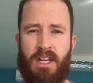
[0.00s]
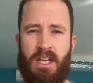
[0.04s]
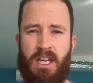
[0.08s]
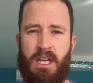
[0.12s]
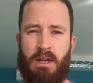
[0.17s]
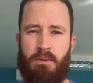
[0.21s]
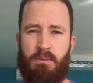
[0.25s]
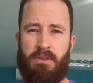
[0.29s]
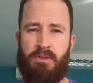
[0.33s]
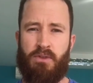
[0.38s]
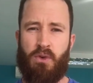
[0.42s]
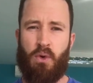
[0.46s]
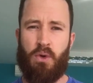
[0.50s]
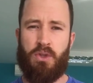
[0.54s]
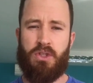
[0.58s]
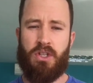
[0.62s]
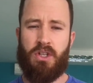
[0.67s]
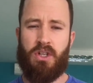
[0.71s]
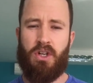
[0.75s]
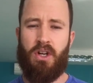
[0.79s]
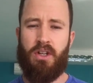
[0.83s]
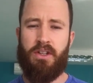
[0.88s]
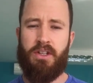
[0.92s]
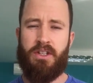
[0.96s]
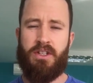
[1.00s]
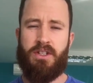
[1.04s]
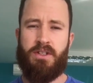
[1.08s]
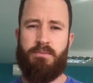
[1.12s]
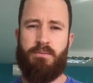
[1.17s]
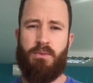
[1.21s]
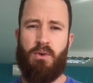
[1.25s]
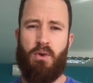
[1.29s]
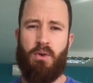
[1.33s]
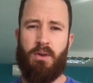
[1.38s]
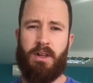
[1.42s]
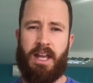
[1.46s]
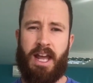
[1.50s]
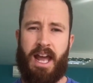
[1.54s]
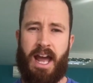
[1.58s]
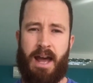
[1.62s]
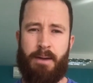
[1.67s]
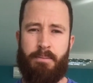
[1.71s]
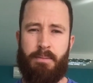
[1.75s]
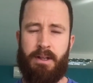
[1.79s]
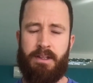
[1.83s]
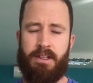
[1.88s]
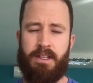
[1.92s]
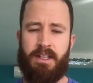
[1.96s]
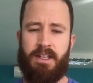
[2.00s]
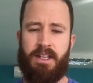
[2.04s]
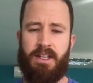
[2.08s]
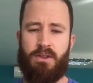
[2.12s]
We've also got this small gap underneath